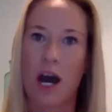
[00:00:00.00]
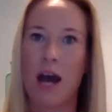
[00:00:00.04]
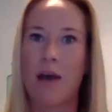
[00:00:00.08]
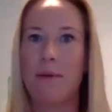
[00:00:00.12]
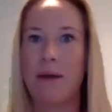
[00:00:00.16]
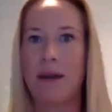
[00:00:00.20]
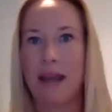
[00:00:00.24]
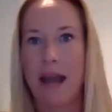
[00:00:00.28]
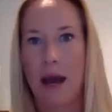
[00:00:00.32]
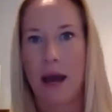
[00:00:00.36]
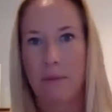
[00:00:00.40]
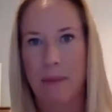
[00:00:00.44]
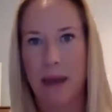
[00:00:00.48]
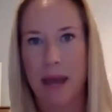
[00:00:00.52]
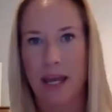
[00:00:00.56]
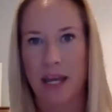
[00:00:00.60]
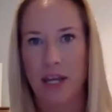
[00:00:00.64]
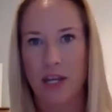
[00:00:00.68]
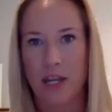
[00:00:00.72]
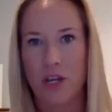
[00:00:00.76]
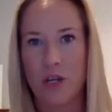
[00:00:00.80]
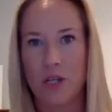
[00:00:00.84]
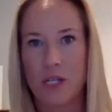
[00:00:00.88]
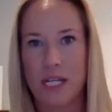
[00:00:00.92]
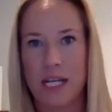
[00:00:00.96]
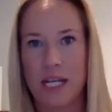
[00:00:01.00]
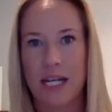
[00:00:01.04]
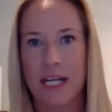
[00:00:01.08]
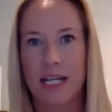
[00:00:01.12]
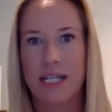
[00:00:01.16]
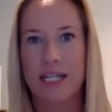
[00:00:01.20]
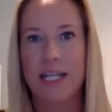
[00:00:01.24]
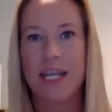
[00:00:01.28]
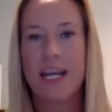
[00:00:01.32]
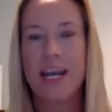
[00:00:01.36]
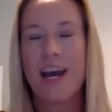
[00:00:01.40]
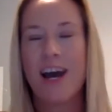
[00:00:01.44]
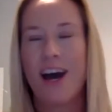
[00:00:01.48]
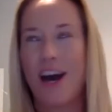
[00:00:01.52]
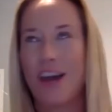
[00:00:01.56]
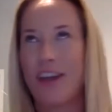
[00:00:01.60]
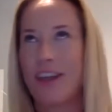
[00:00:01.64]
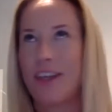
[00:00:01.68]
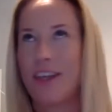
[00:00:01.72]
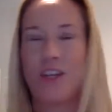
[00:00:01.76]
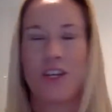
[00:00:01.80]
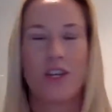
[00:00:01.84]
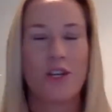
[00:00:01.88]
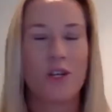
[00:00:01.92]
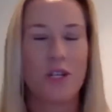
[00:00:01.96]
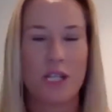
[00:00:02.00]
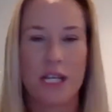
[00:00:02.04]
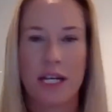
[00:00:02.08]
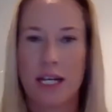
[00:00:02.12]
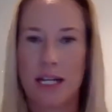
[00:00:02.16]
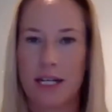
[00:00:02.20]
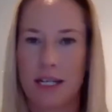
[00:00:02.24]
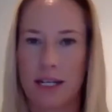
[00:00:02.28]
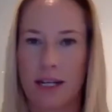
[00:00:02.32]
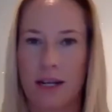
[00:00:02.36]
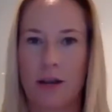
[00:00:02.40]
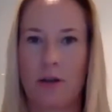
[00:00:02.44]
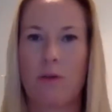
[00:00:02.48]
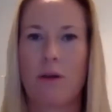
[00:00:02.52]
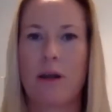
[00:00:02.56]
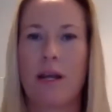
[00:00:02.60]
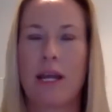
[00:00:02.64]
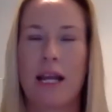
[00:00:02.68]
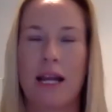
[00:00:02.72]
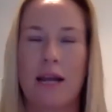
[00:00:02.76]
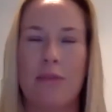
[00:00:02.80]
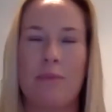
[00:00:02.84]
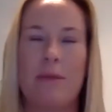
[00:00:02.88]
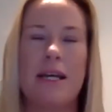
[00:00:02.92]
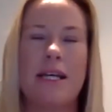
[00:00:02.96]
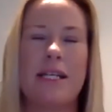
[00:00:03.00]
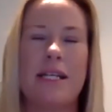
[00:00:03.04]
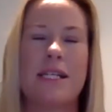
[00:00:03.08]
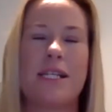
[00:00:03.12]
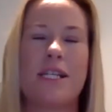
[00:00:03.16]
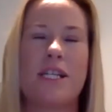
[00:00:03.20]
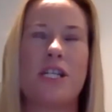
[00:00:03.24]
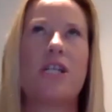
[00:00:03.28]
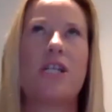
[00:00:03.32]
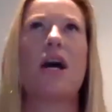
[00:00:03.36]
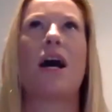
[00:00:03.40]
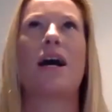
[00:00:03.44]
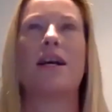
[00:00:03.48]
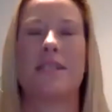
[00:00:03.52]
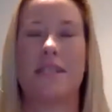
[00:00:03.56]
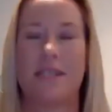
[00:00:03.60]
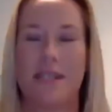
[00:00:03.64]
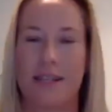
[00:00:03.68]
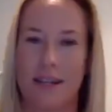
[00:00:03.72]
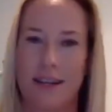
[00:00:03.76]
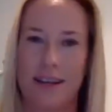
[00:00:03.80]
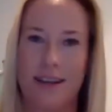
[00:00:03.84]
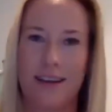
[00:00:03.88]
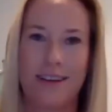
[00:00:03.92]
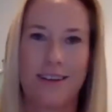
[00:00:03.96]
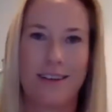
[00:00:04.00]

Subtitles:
and now back in New Zealand, I think the New Zealand curriculum is just